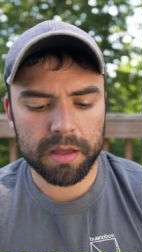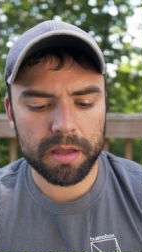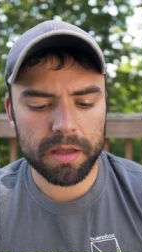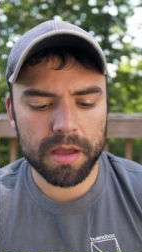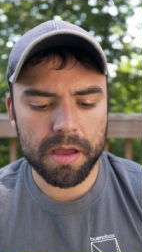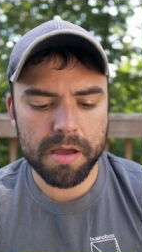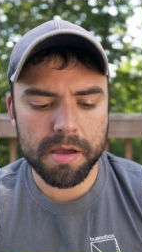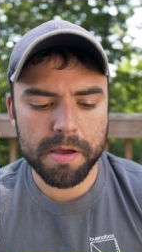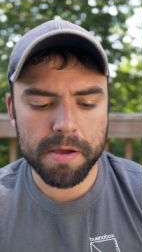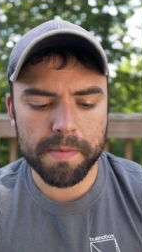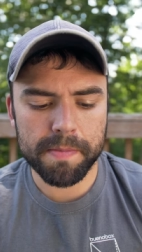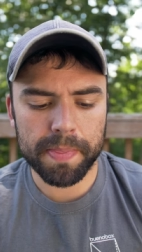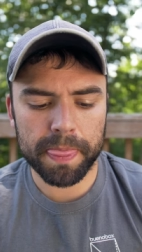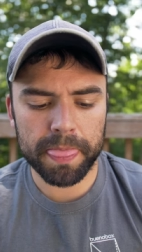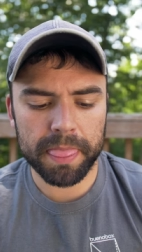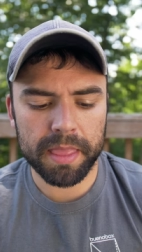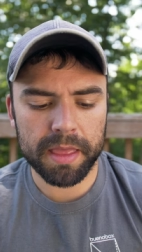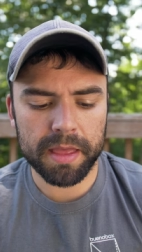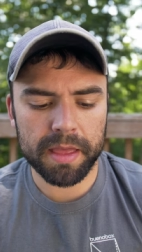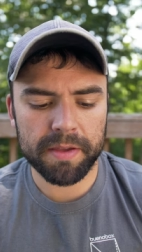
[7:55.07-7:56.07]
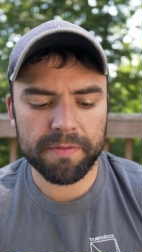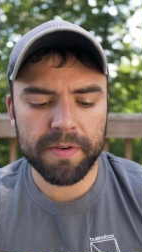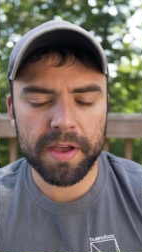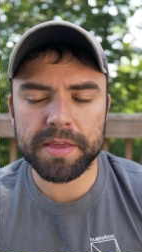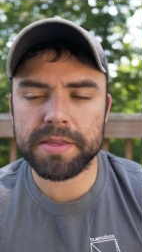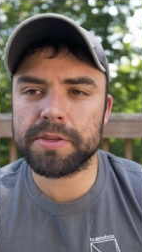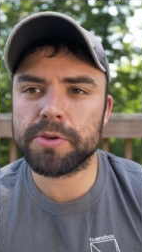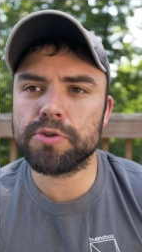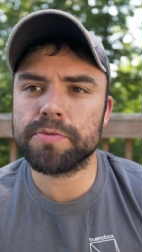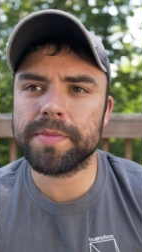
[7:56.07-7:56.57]
Um, if
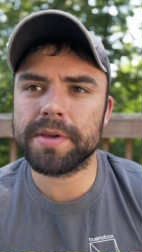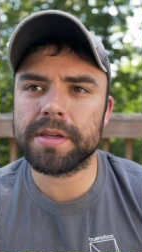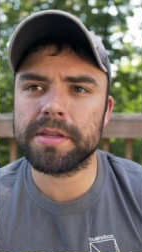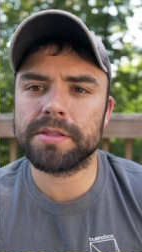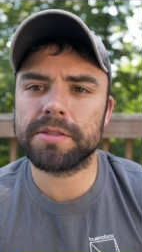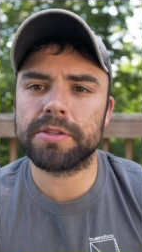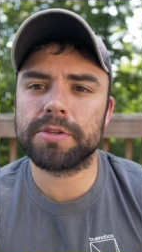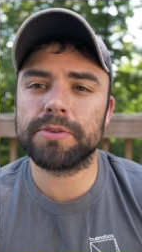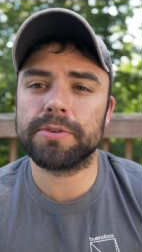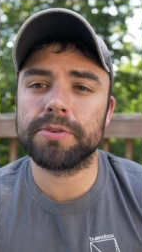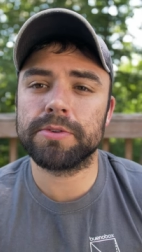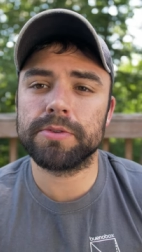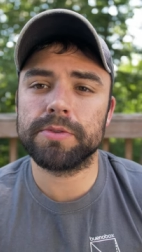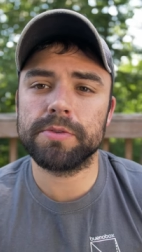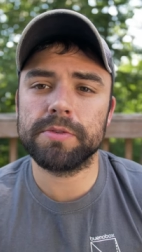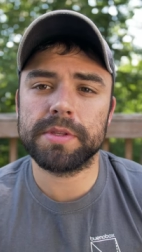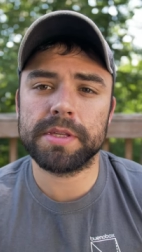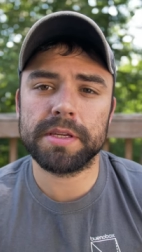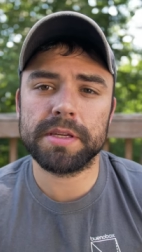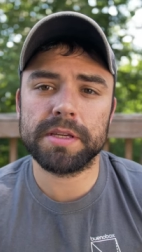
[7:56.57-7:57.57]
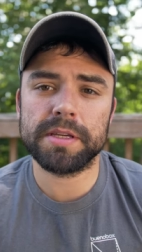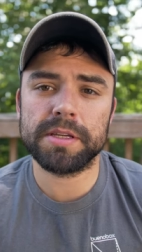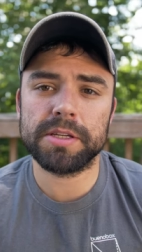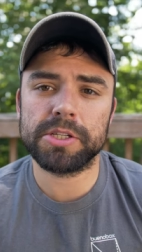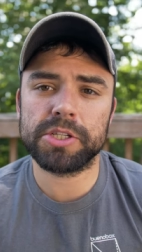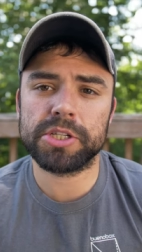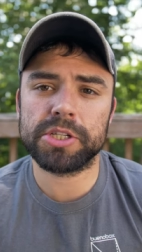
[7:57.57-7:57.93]
I zoom into the